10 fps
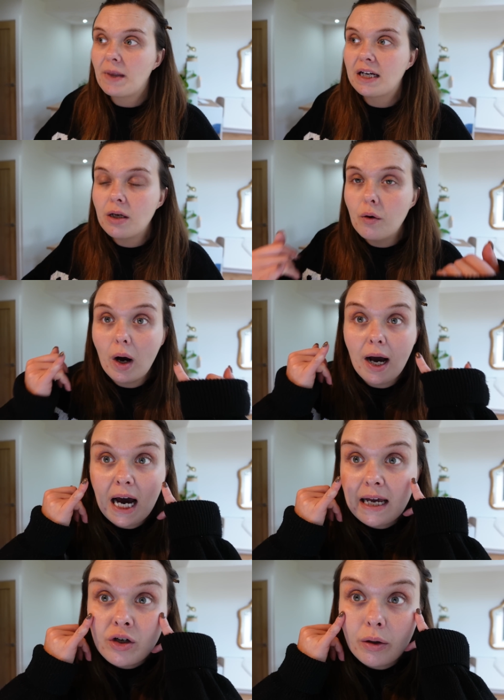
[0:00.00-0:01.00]
So
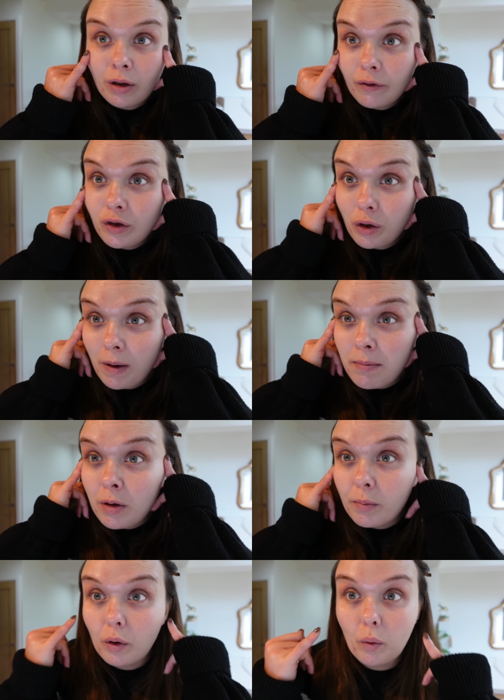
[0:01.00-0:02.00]
I don't know if you
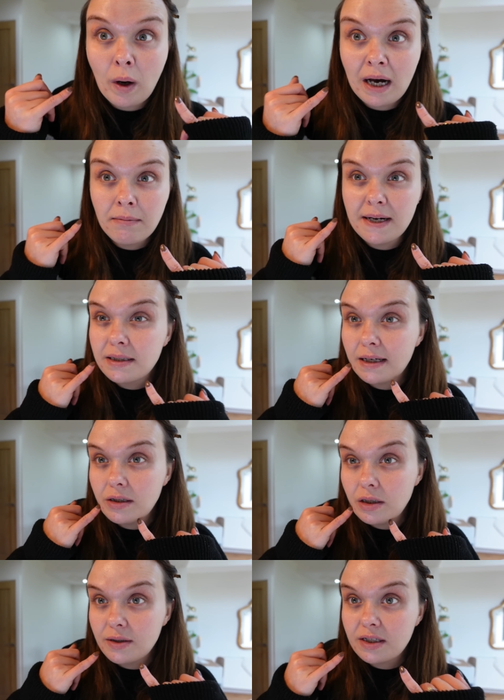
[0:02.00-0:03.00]
remember, but while my
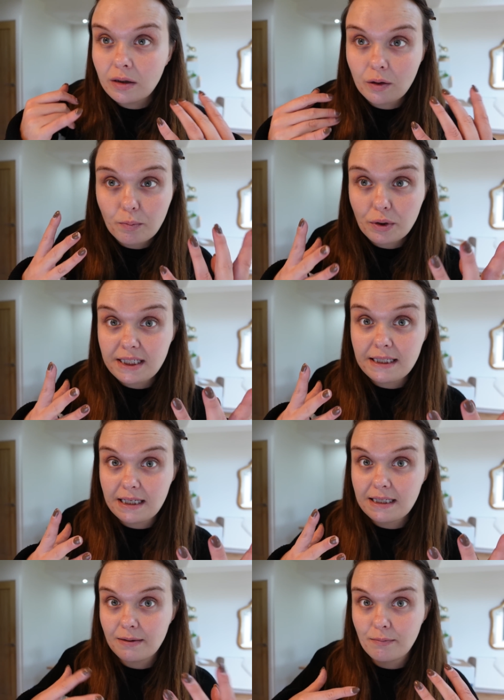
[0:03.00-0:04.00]
skin used to look pretty
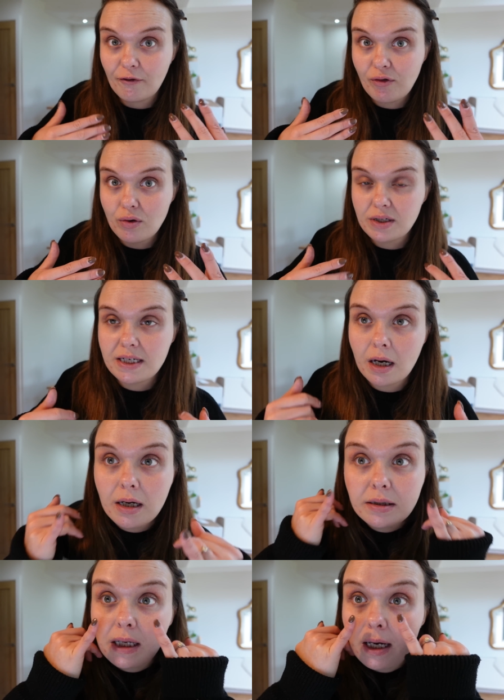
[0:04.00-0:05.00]
decent before
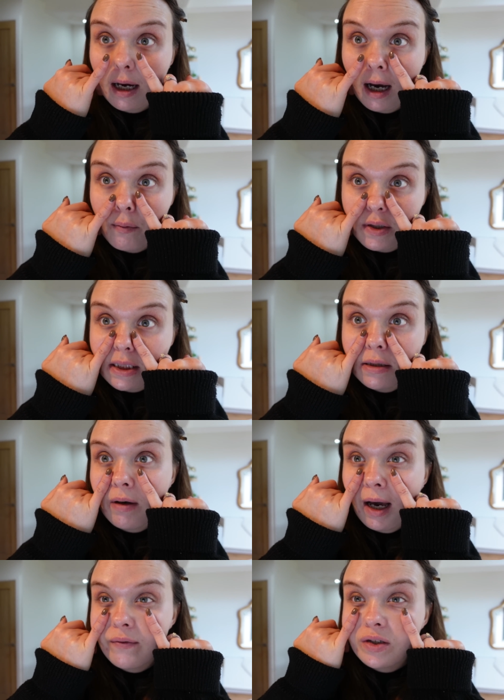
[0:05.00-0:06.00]
starting, I would still
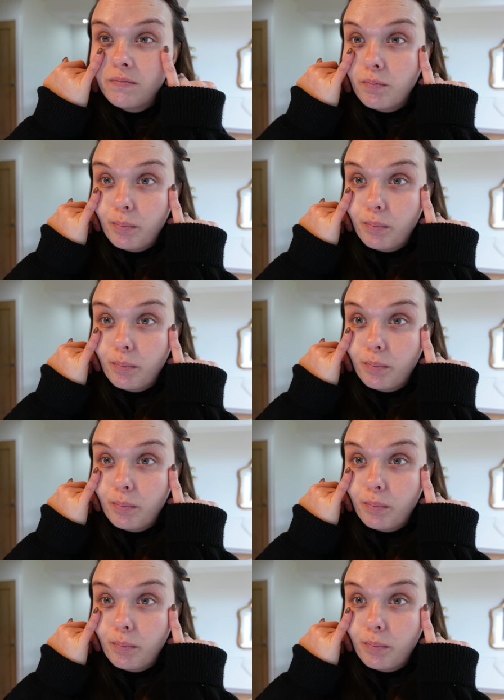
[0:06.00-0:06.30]
have some